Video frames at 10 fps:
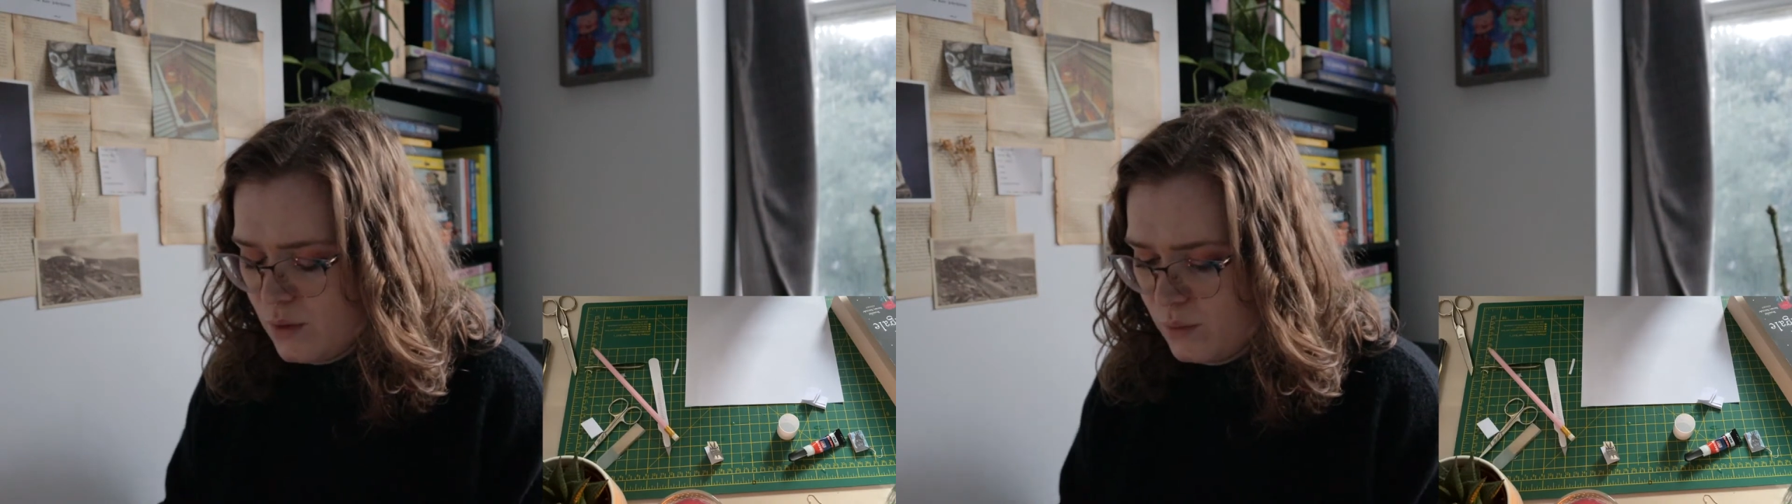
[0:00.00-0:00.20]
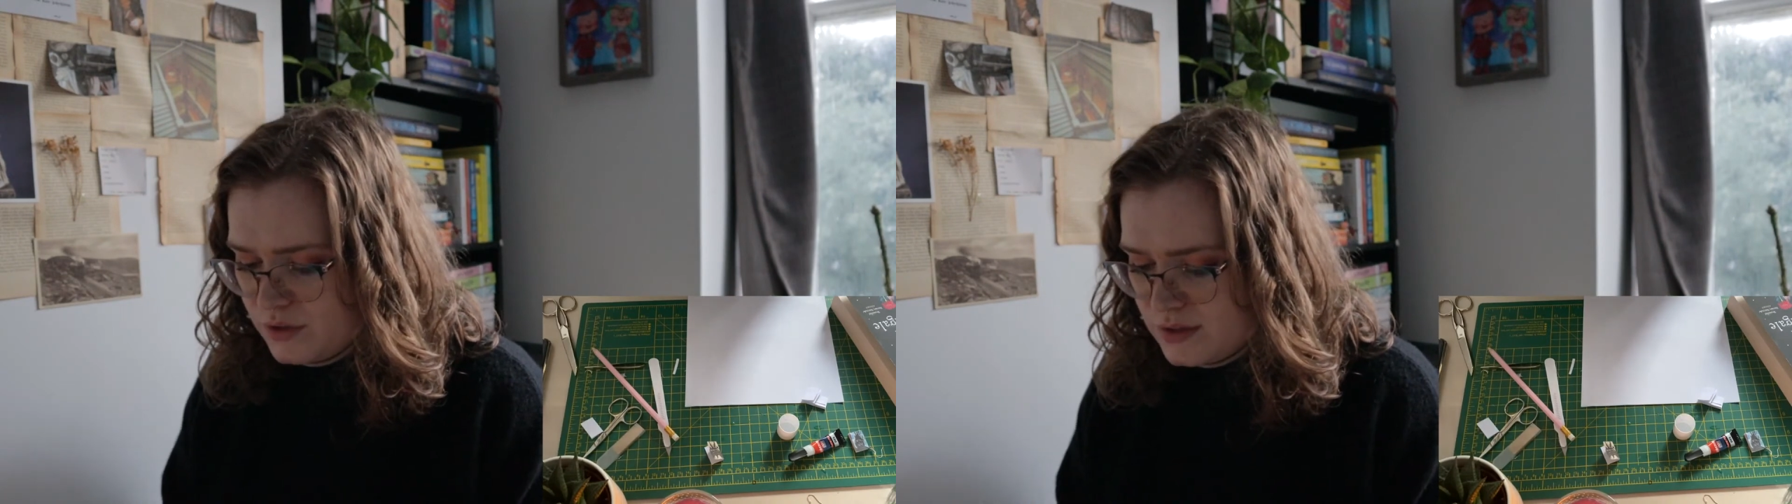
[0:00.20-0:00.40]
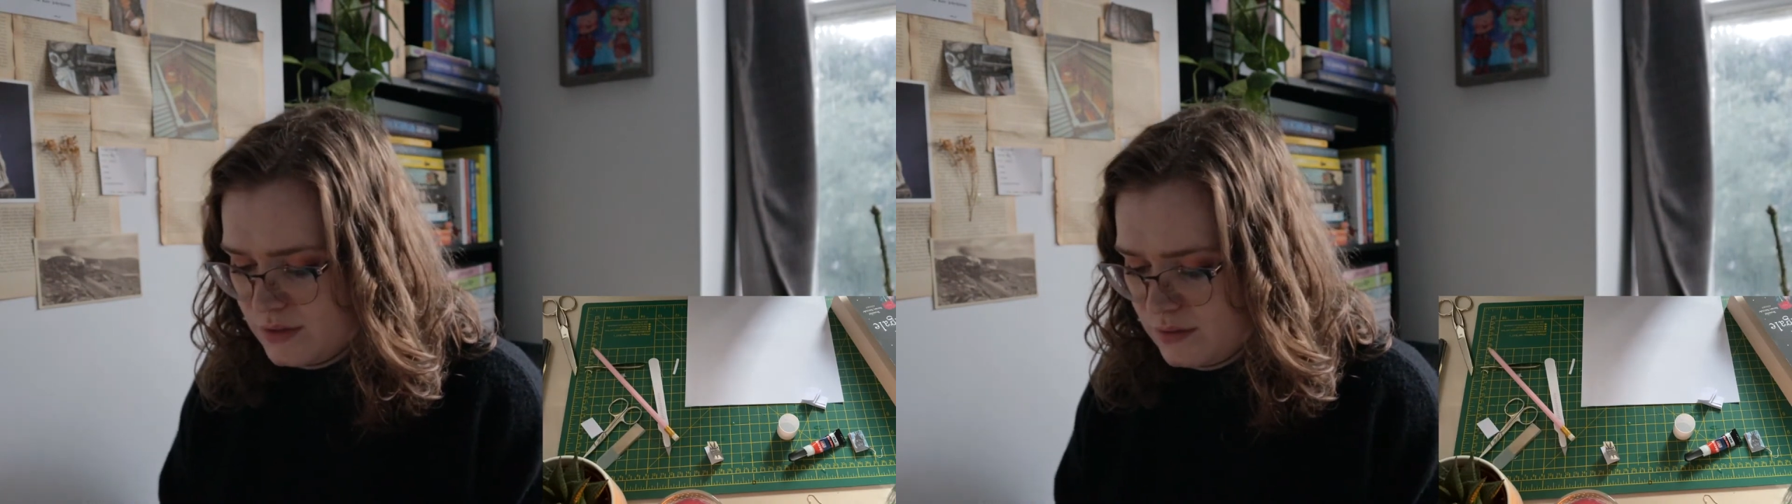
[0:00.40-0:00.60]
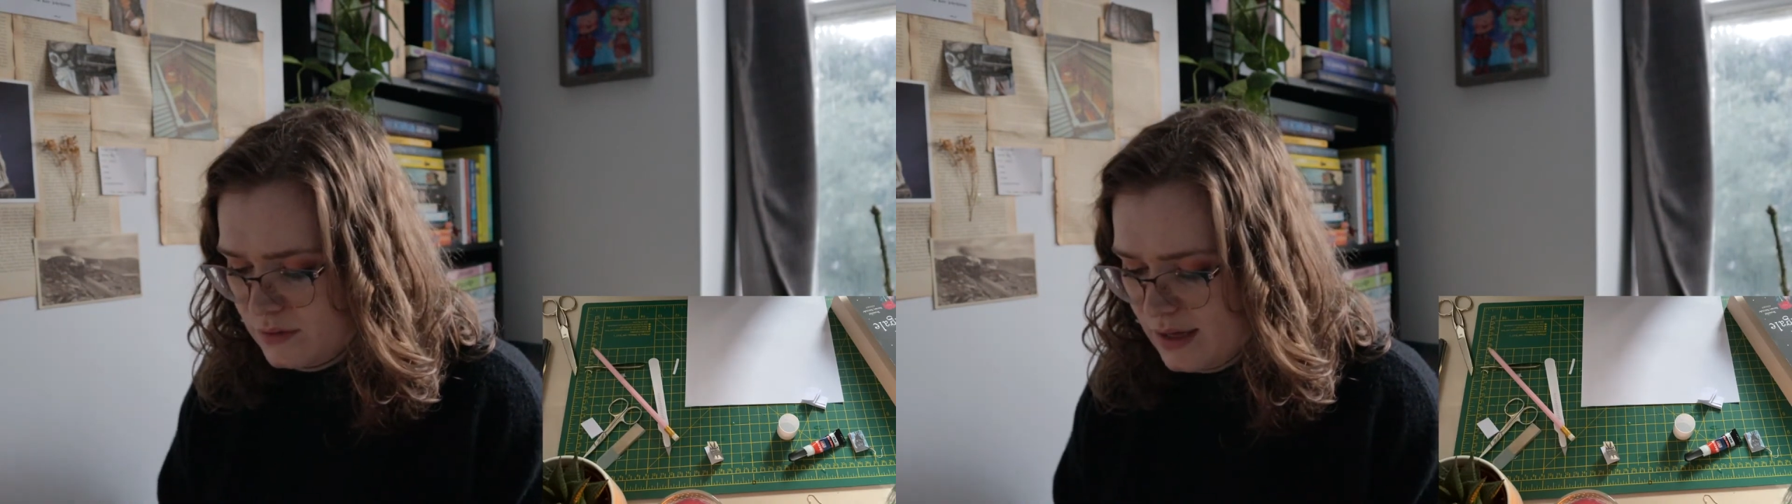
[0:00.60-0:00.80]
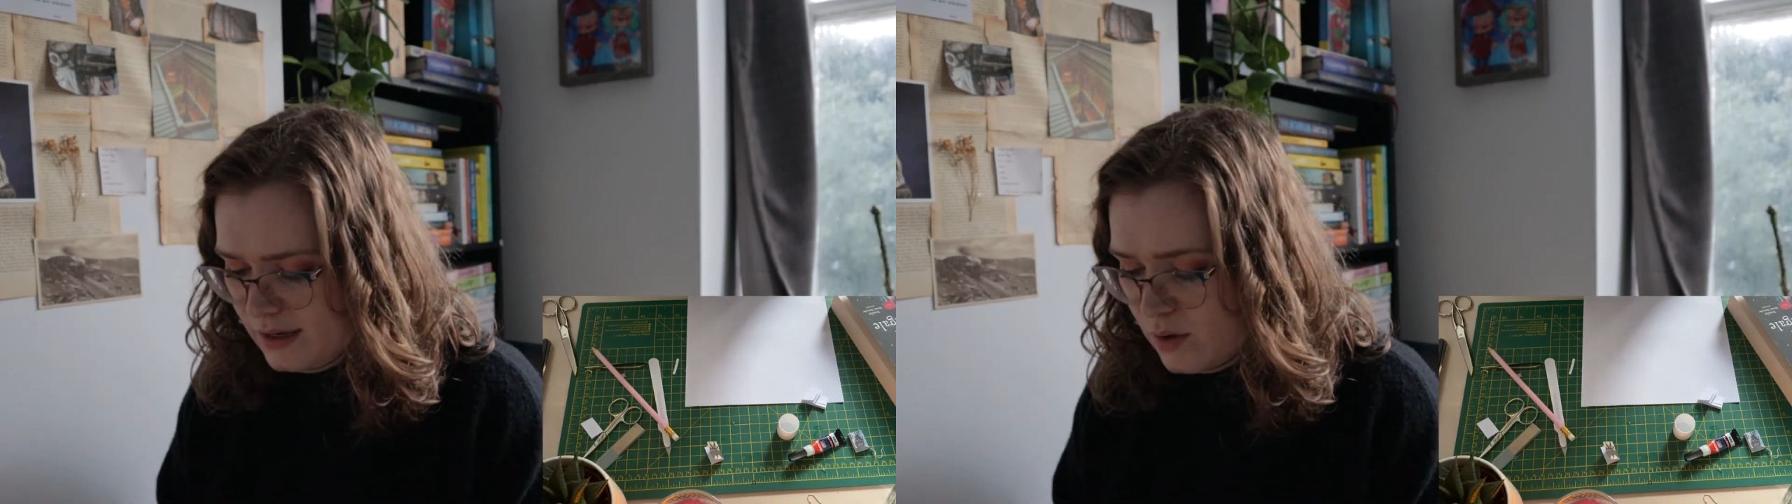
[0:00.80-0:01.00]
want to
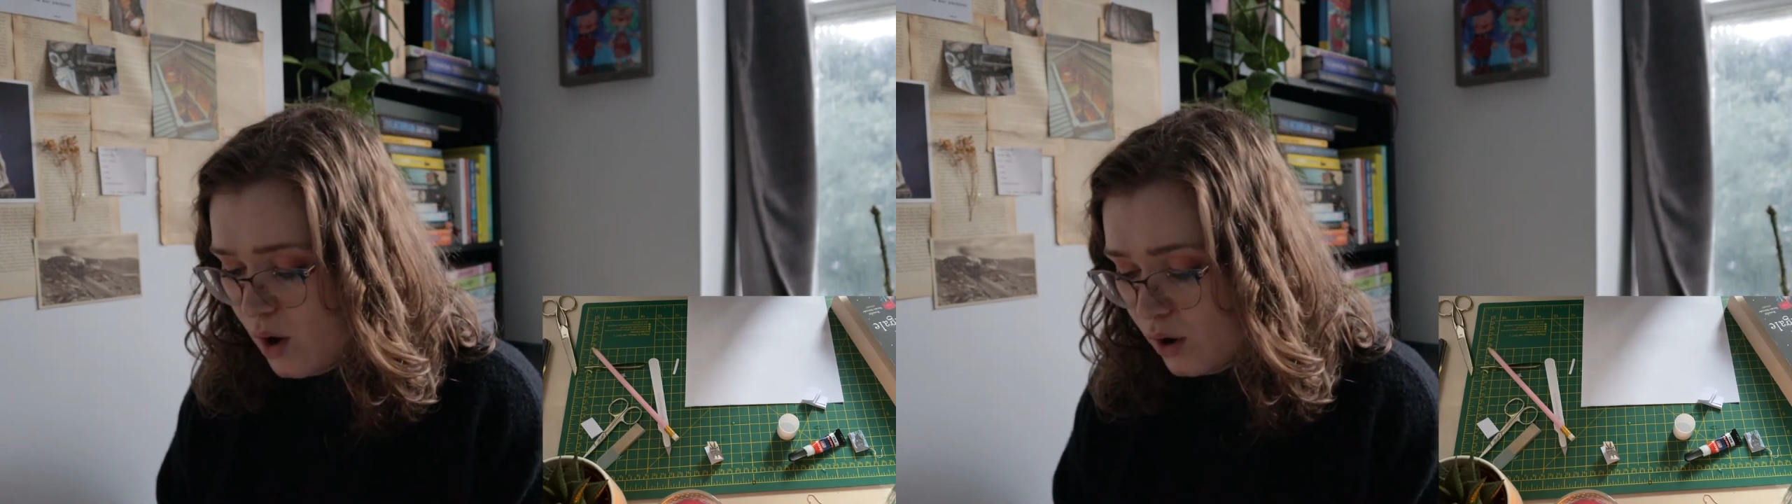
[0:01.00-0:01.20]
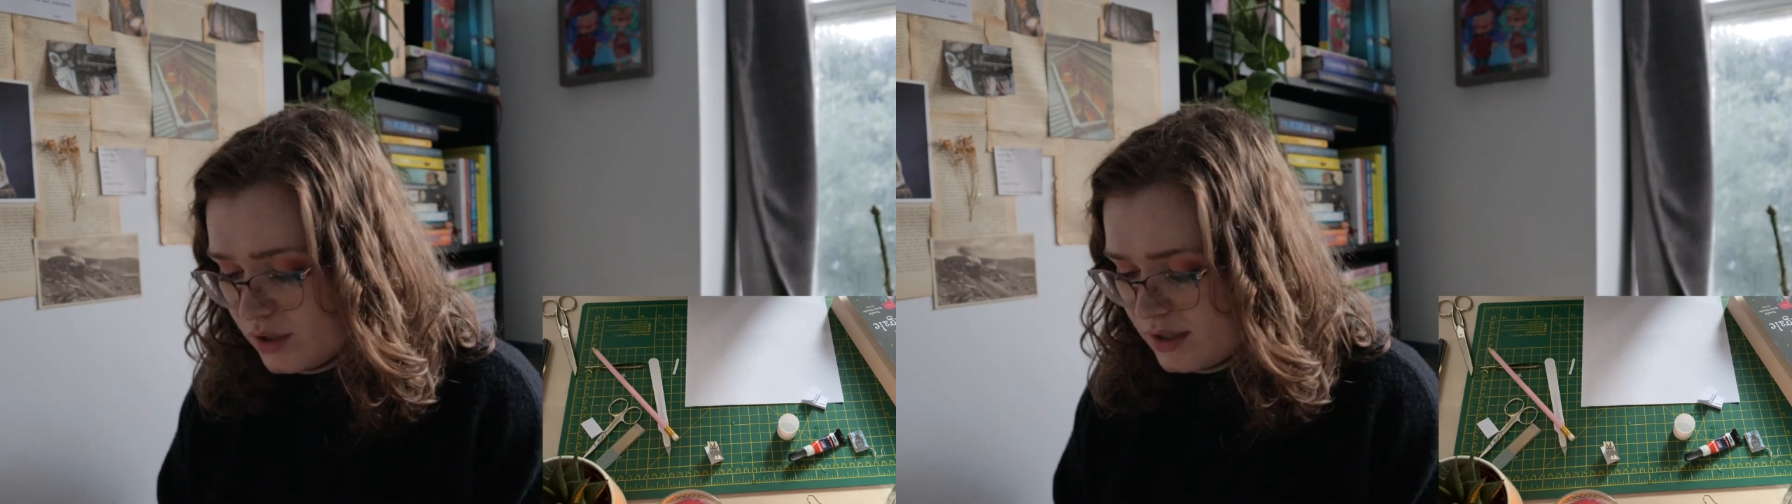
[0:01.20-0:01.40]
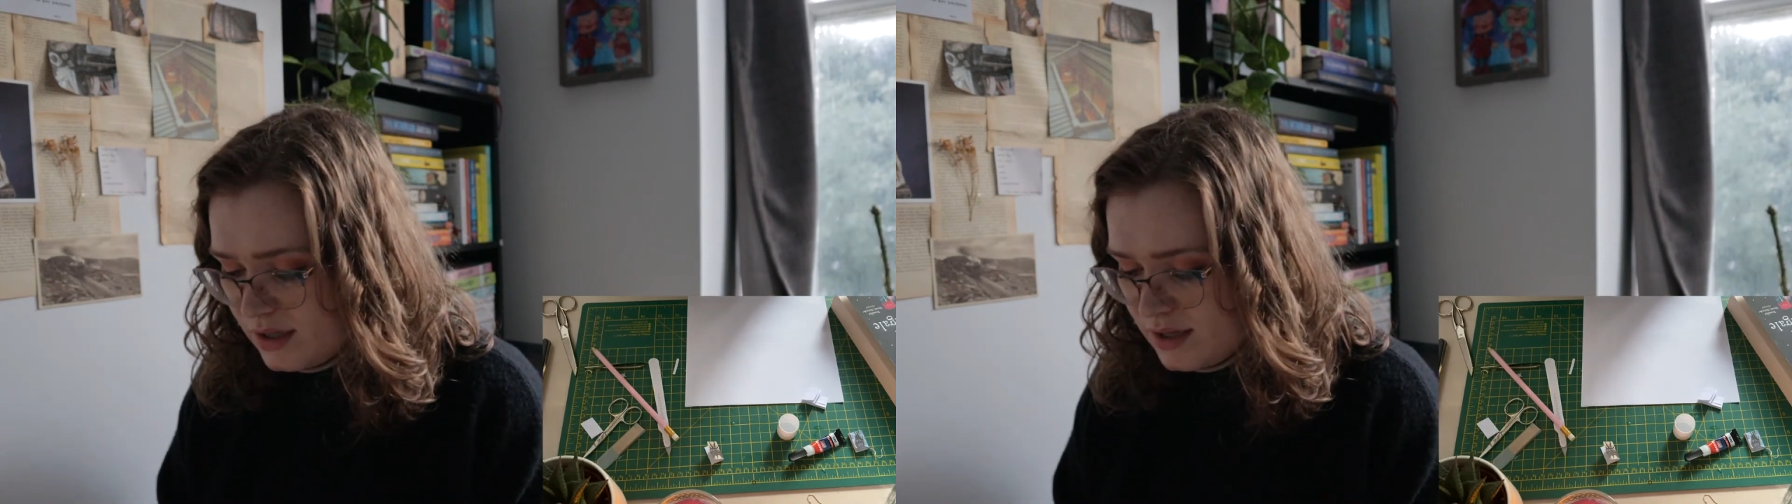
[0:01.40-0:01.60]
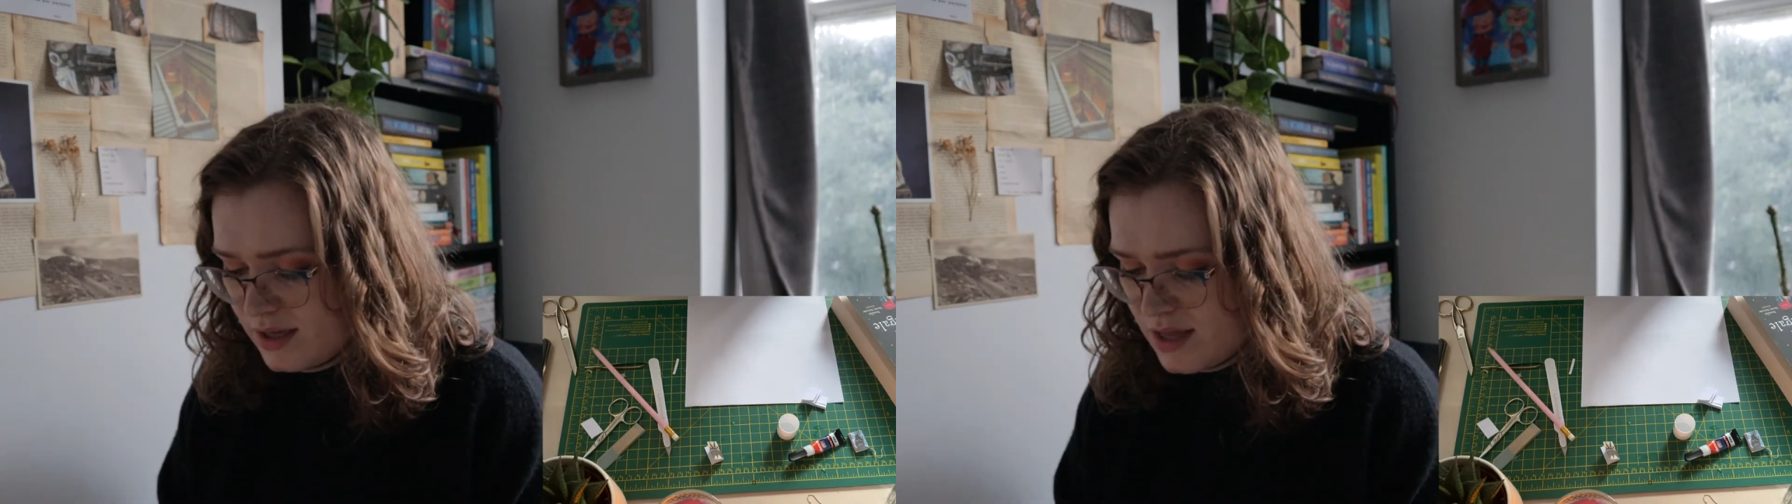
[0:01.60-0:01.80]
like honor